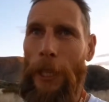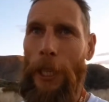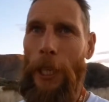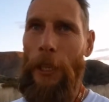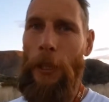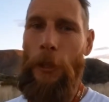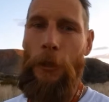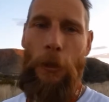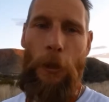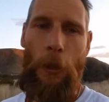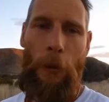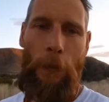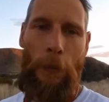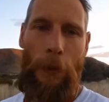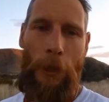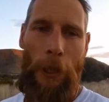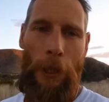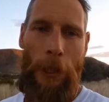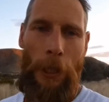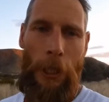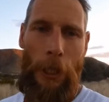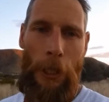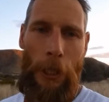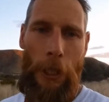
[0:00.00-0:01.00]
get the job
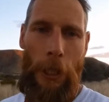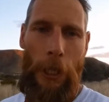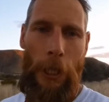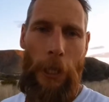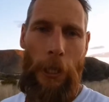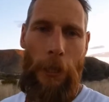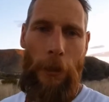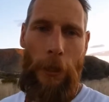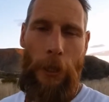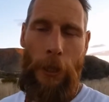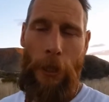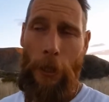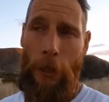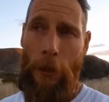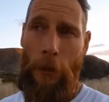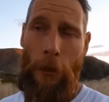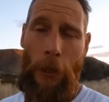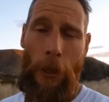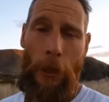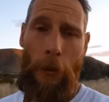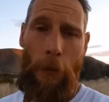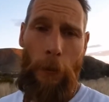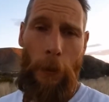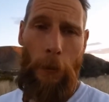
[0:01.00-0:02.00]
done each year and there's
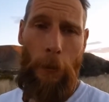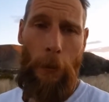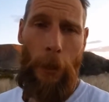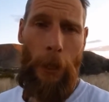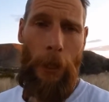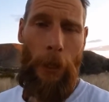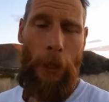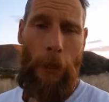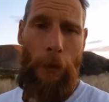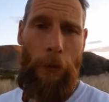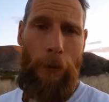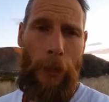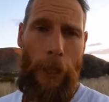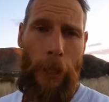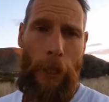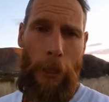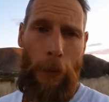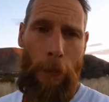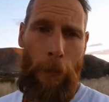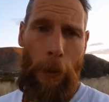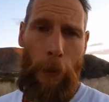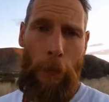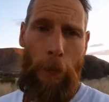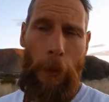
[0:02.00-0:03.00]
still a little bit of money over there
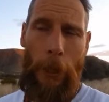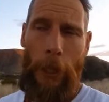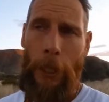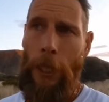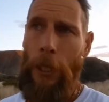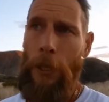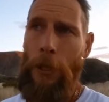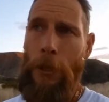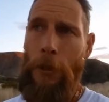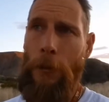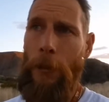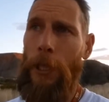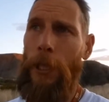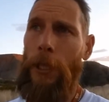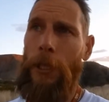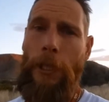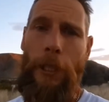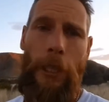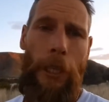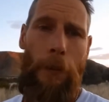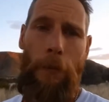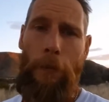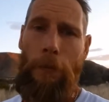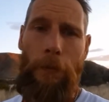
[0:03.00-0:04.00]
to pump back into it
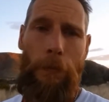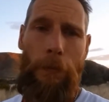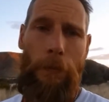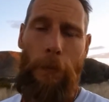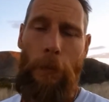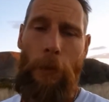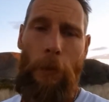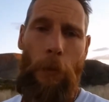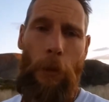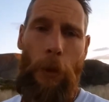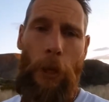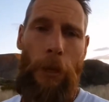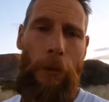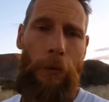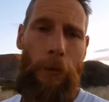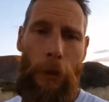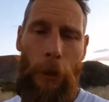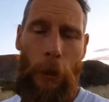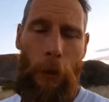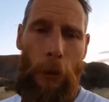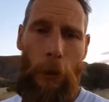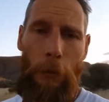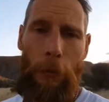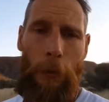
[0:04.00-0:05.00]
and get whatever
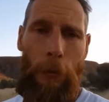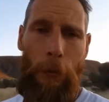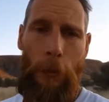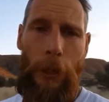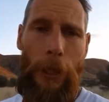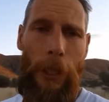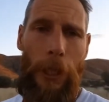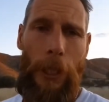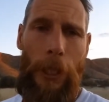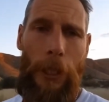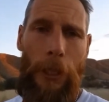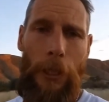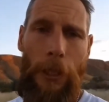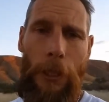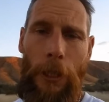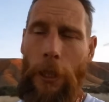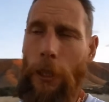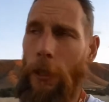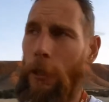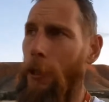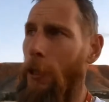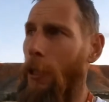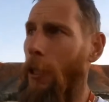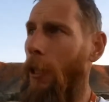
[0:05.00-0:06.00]
equipment we need, you
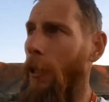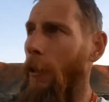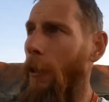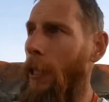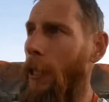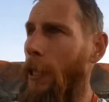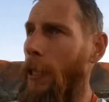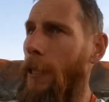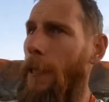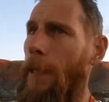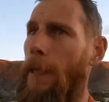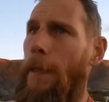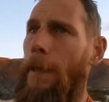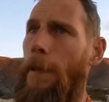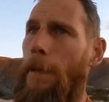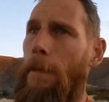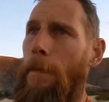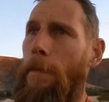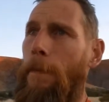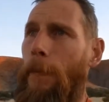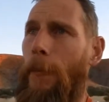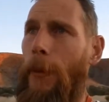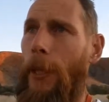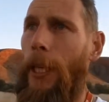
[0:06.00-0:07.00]
know. So it's
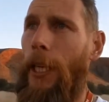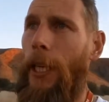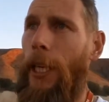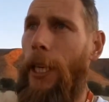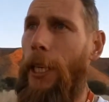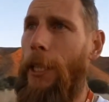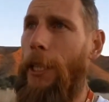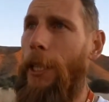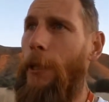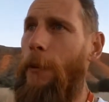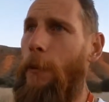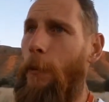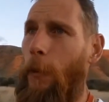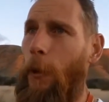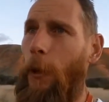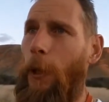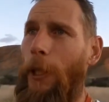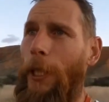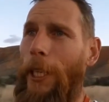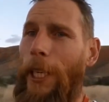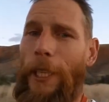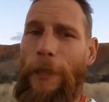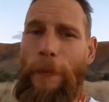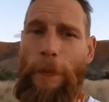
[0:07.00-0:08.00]
it is
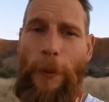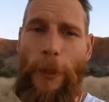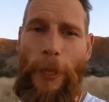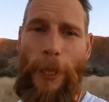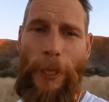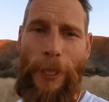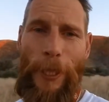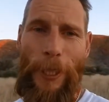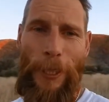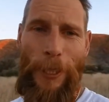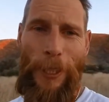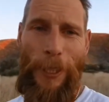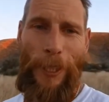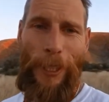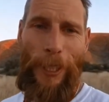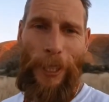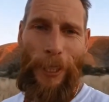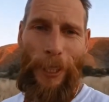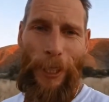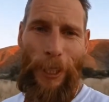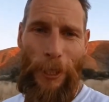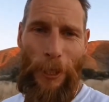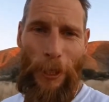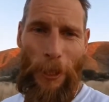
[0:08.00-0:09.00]
working, but it does
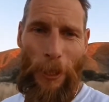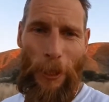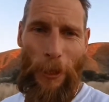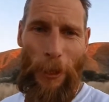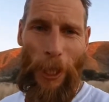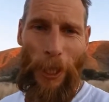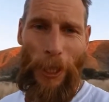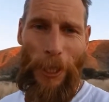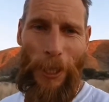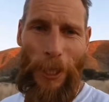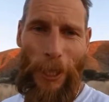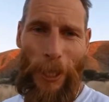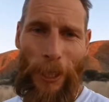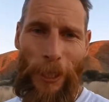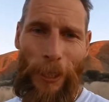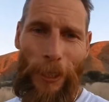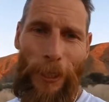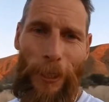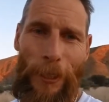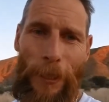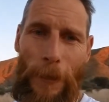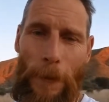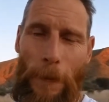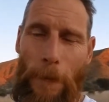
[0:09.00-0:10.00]
it does stretch the